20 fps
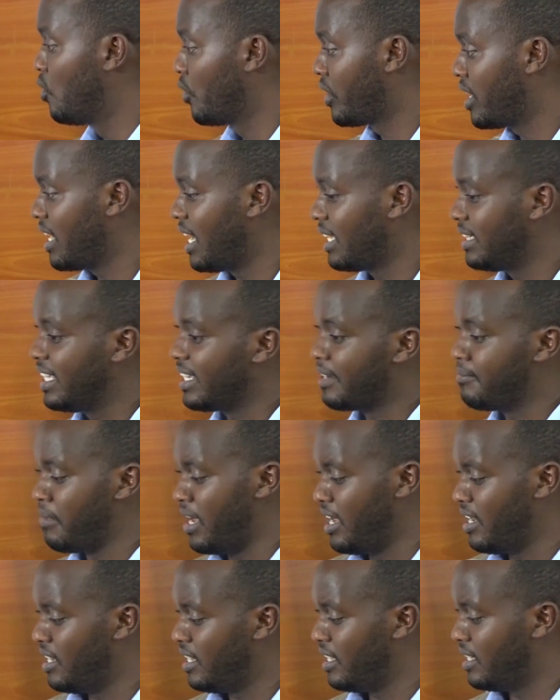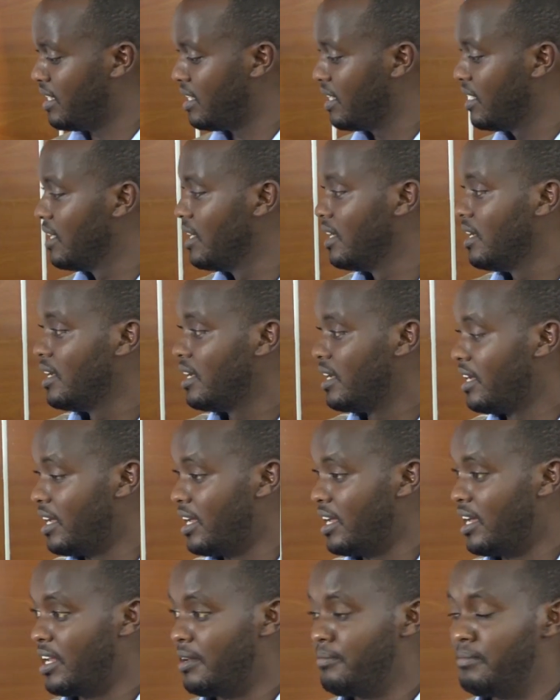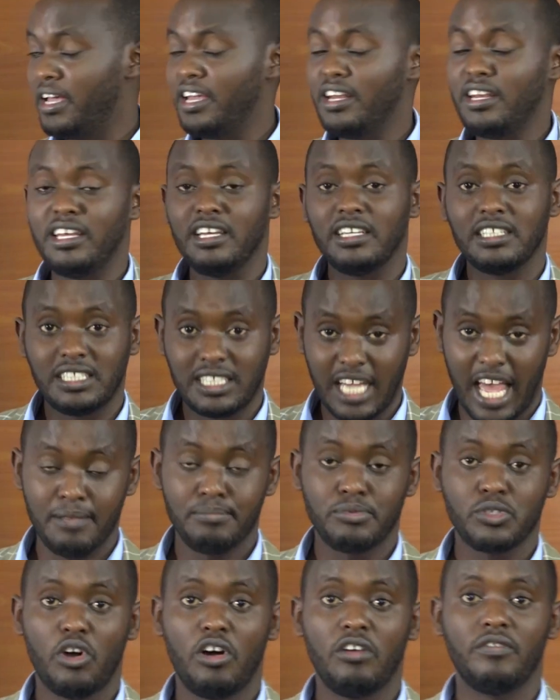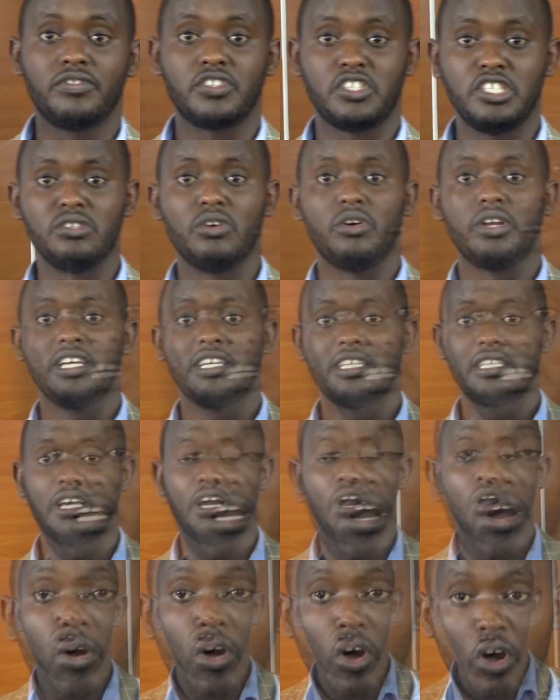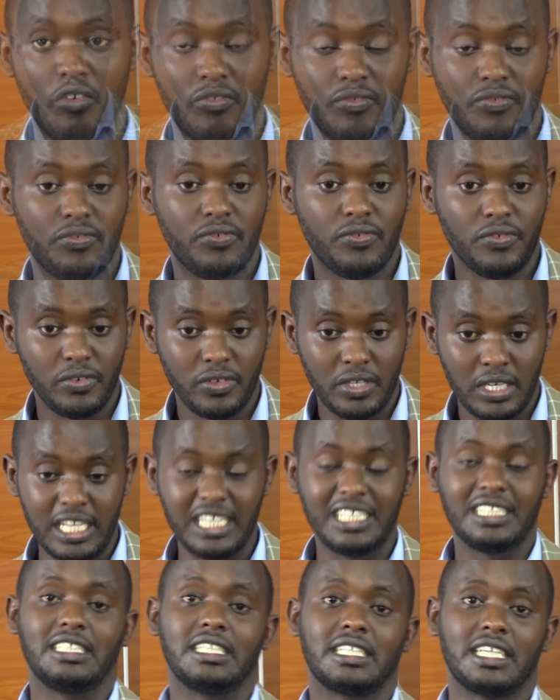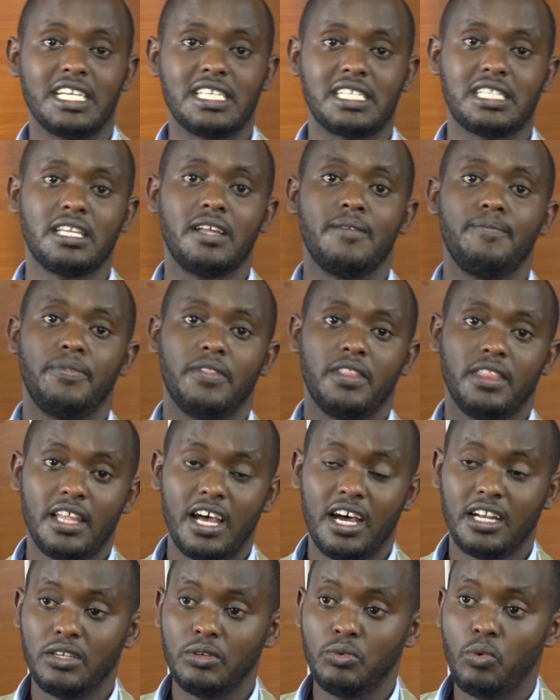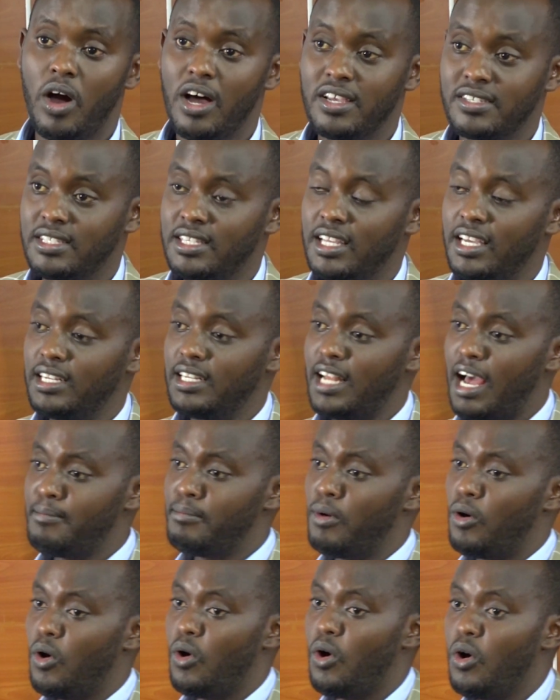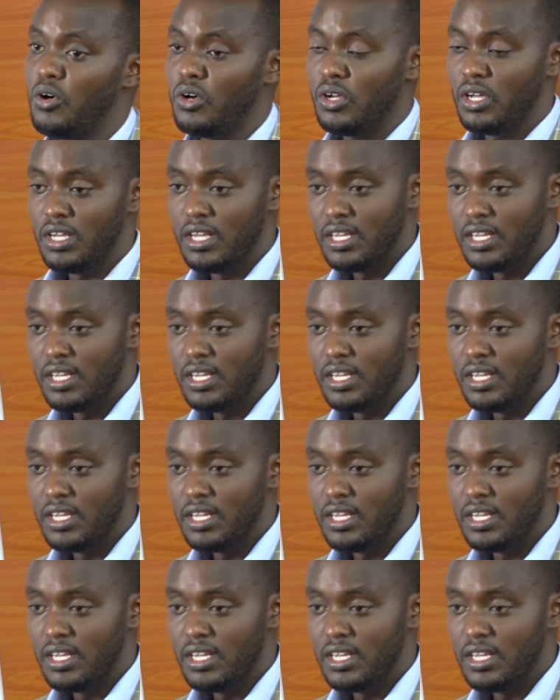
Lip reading: looking at the remaining types of linked list. That was the double,